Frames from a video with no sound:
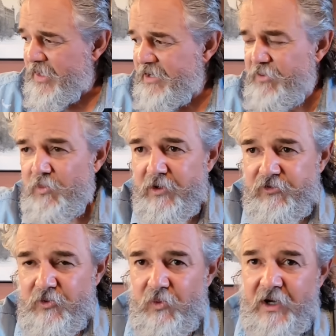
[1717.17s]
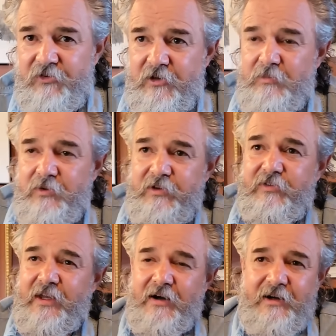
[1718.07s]
every once in a while some
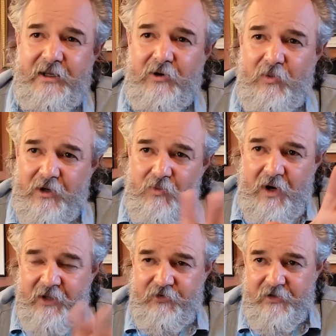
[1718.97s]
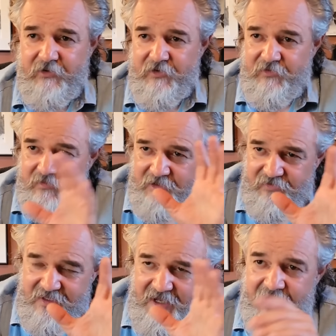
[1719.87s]
movie's there and I don't want to watch it because it's
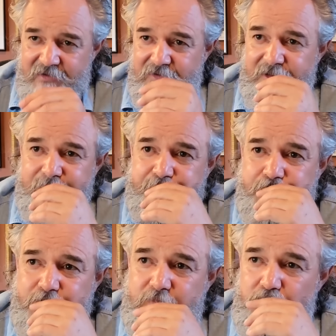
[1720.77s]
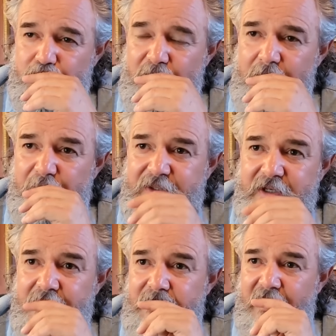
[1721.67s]
because the actor. But
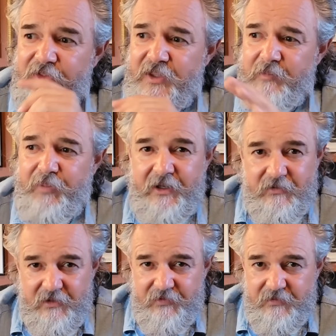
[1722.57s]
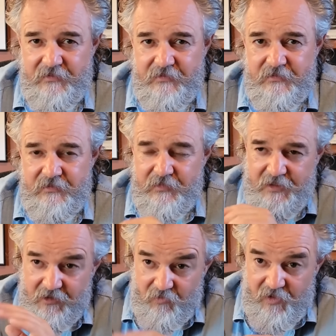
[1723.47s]
then I'll think better of it
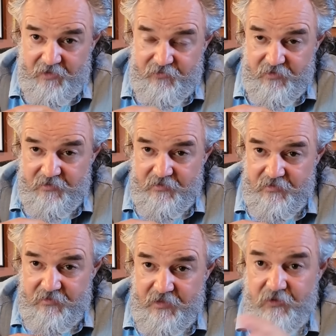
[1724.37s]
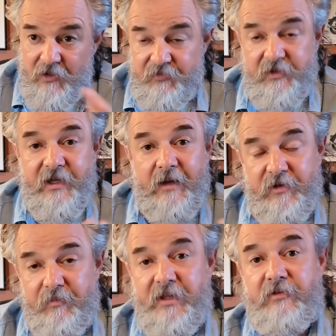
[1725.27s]
and I'll watch it. And oftentimes
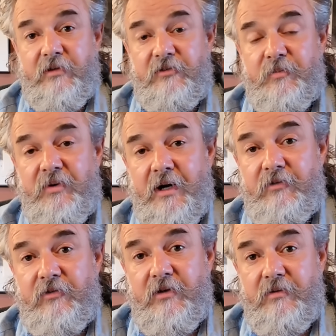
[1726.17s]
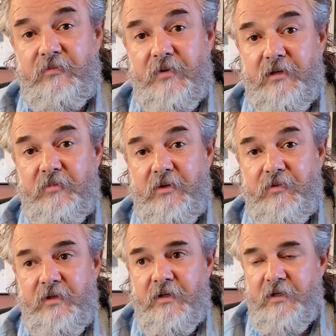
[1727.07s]
I'm pleasantly surprised it's a good friggin'
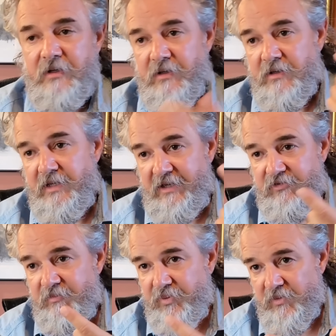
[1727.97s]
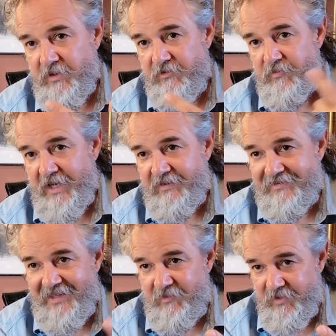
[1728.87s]
movie. Case in point is
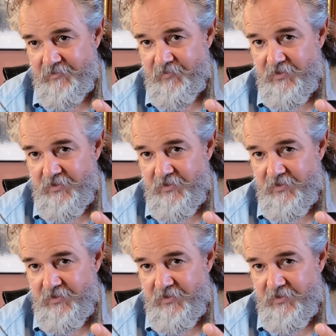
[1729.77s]
Matt Damon.